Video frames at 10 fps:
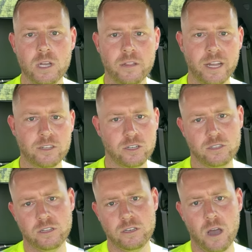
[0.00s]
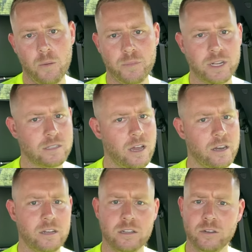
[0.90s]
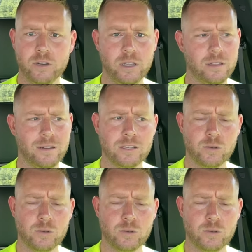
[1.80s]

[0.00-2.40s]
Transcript: That's just the dump. That's not including the